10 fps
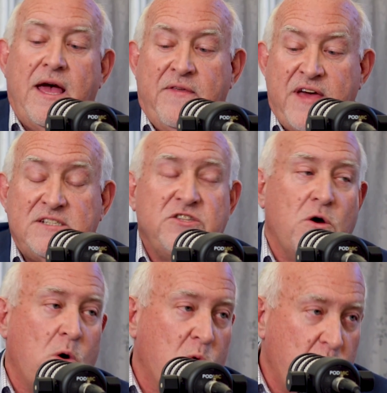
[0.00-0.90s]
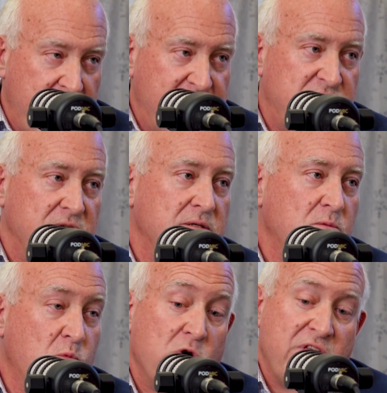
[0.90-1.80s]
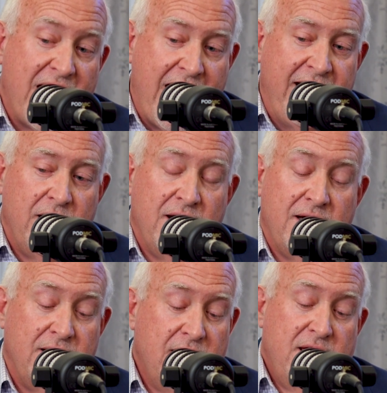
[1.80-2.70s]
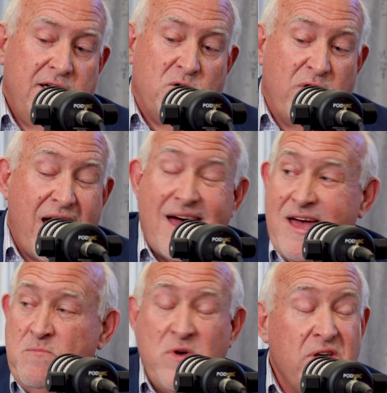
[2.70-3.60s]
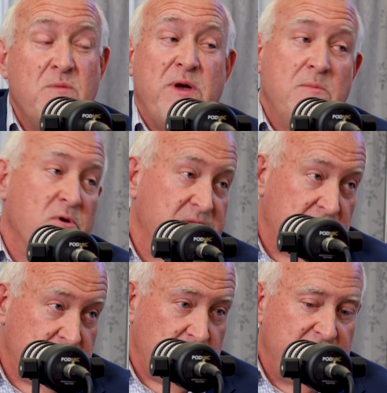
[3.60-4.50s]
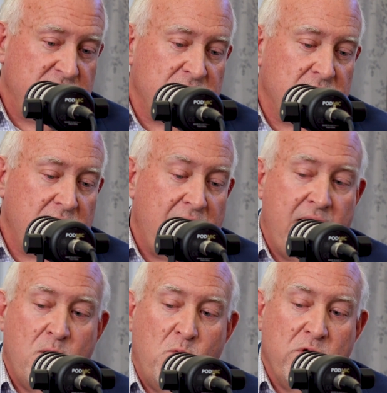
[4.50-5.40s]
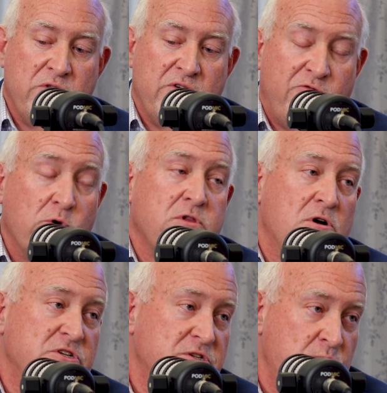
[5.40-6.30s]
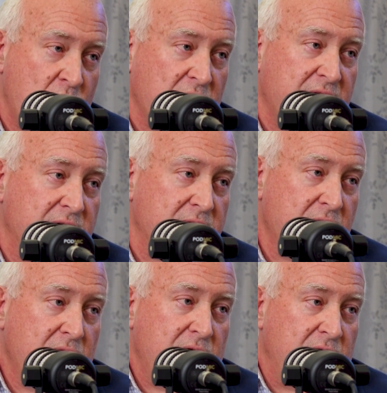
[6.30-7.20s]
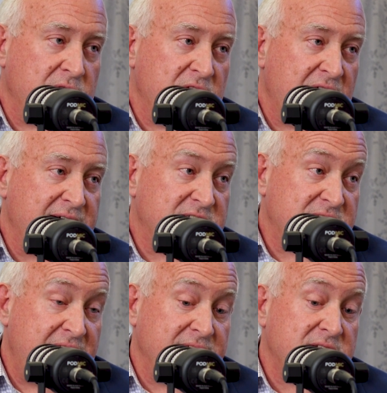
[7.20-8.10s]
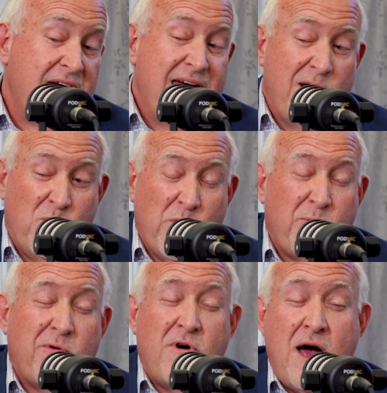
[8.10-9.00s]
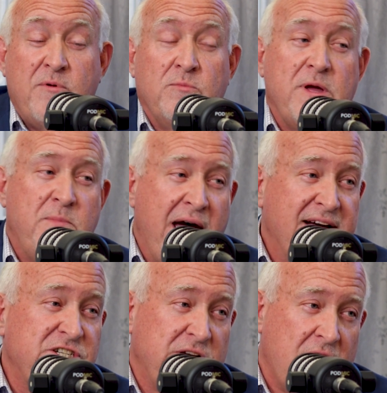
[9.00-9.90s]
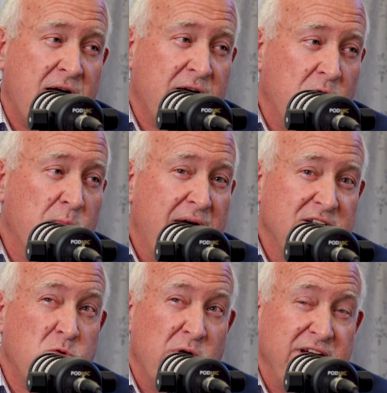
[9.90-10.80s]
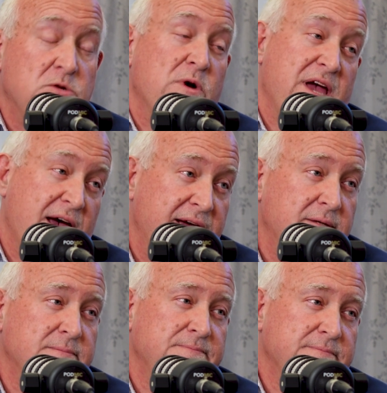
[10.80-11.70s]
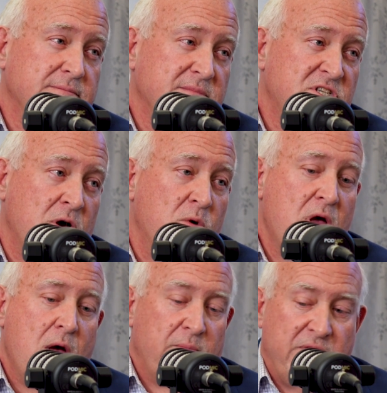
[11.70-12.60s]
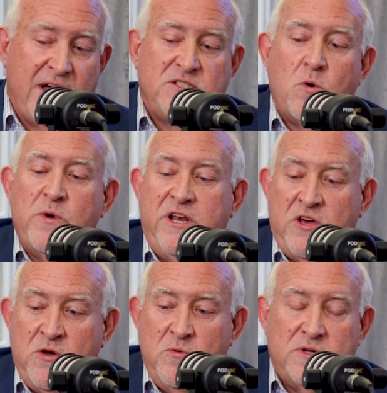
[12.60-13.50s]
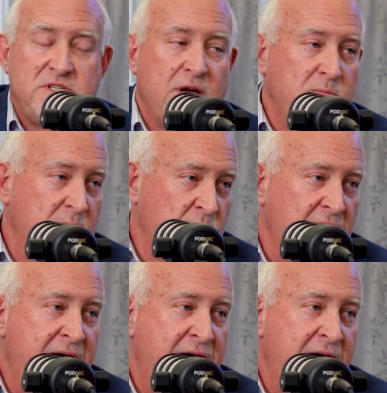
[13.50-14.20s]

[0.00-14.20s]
And that's the whole region. We're the we got 8 million people in this region, and we're the 4th largest market in the United States, and we'll probably pass Chicago by 2028. So, but that's what we do is take people